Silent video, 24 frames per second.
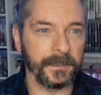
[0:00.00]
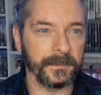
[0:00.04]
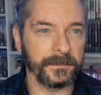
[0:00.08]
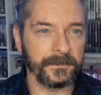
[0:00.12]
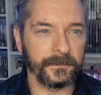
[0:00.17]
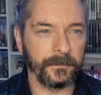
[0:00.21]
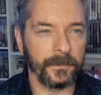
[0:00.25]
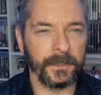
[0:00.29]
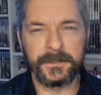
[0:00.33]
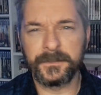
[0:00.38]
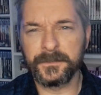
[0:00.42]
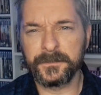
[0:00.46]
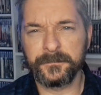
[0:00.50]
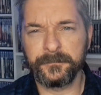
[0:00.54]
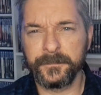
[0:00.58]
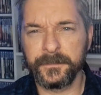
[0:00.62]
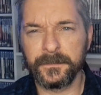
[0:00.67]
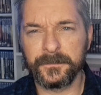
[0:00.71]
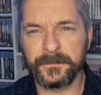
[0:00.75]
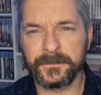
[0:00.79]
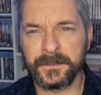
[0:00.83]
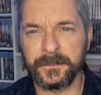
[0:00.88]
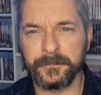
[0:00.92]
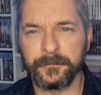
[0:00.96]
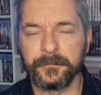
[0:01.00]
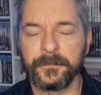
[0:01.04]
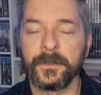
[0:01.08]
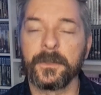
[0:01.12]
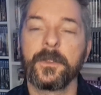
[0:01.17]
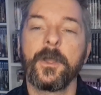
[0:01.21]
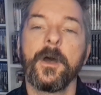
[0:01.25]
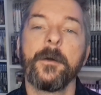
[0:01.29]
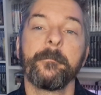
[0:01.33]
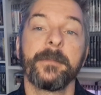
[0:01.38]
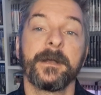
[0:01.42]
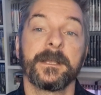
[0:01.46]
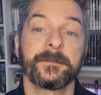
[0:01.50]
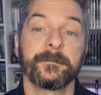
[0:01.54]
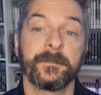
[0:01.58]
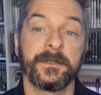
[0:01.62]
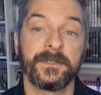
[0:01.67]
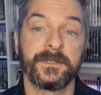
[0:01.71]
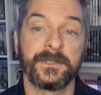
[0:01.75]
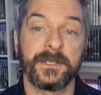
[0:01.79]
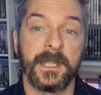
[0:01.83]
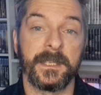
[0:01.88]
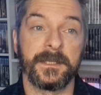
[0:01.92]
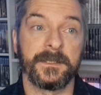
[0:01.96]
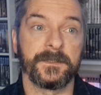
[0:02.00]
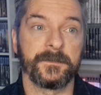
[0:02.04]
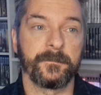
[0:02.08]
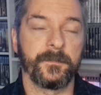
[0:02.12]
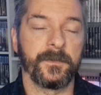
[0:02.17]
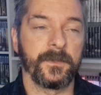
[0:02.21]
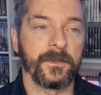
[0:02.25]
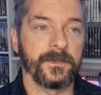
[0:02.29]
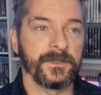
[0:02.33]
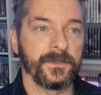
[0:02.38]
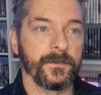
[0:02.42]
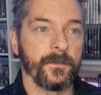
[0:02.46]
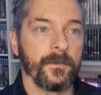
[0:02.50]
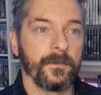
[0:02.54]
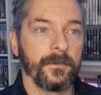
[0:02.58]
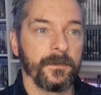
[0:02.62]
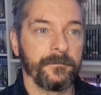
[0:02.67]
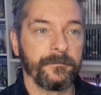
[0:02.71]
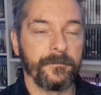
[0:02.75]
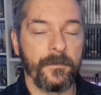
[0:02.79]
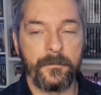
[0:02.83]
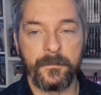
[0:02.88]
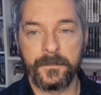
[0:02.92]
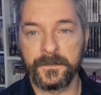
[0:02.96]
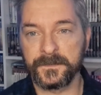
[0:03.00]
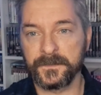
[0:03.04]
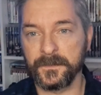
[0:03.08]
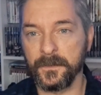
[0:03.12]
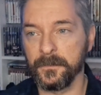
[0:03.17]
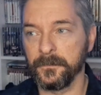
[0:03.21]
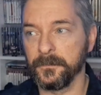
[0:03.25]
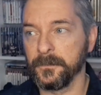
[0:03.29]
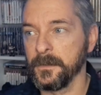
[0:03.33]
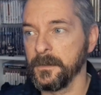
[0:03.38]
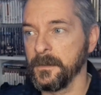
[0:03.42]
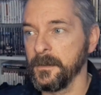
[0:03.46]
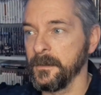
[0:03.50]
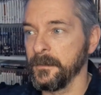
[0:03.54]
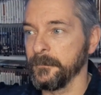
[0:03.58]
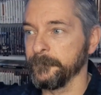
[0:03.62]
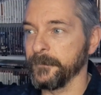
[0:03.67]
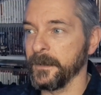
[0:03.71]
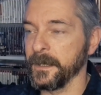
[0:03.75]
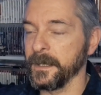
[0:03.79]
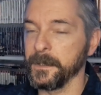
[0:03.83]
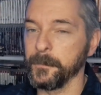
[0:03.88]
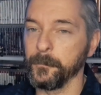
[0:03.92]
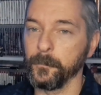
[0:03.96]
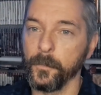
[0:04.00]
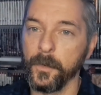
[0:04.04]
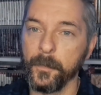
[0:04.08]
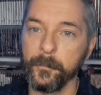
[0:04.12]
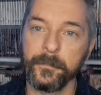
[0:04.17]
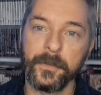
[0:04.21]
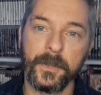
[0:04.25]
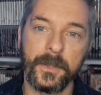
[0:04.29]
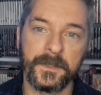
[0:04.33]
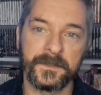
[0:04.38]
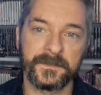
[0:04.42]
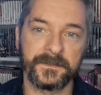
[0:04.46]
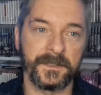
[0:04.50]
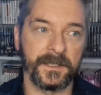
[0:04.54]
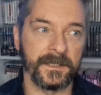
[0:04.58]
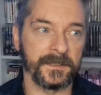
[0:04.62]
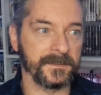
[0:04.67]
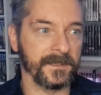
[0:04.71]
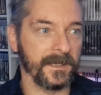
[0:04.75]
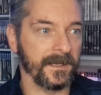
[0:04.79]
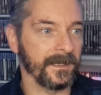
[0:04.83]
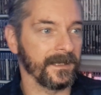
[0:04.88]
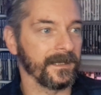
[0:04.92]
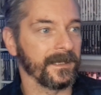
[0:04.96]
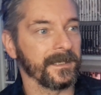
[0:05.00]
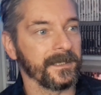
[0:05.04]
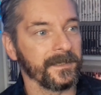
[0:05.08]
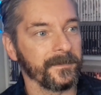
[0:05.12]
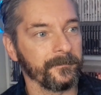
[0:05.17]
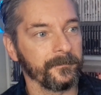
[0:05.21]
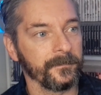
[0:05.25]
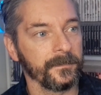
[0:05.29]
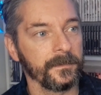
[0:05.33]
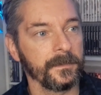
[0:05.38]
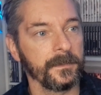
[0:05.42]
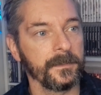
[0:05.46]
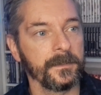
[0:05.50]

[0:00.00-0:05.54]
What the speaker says: It just feels different. The combat's been changed because you only focus on fighting one person at a time.